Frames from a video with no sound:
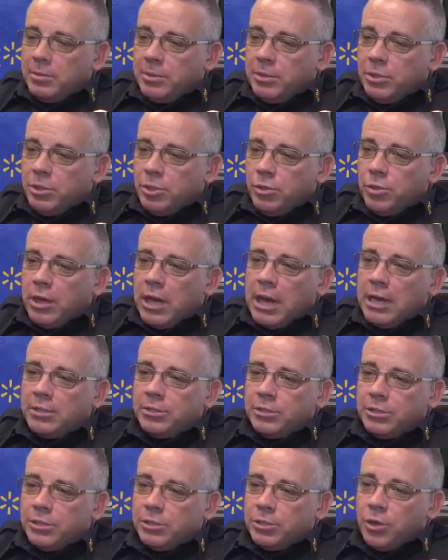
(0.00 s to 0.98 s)
able to
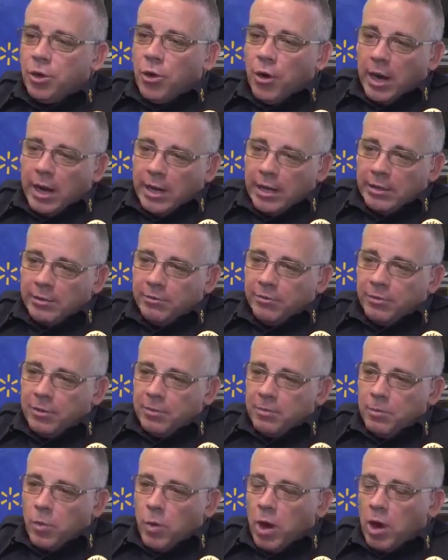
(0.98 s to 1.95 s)
utilize this grant
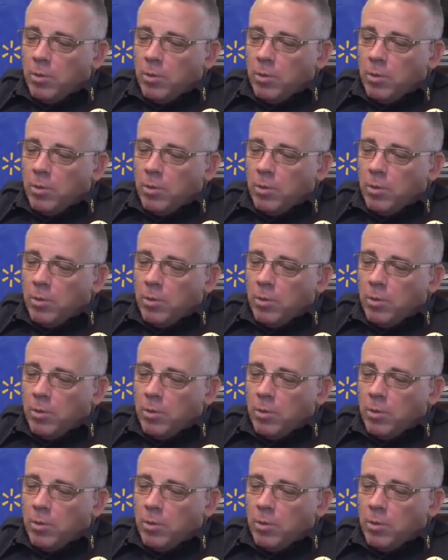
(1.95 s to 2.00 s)
from